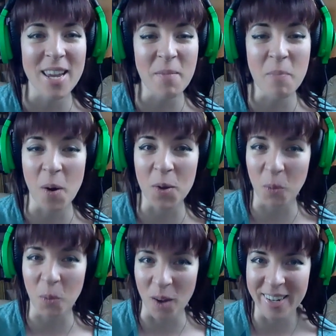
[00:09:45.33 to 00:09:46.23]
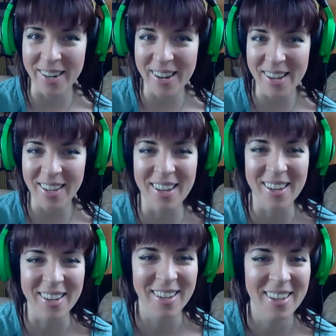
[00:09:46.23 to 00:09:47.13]
both wanted it.
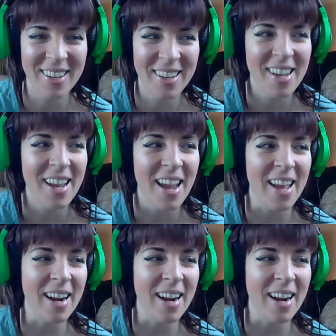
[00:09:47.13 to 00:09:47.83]
And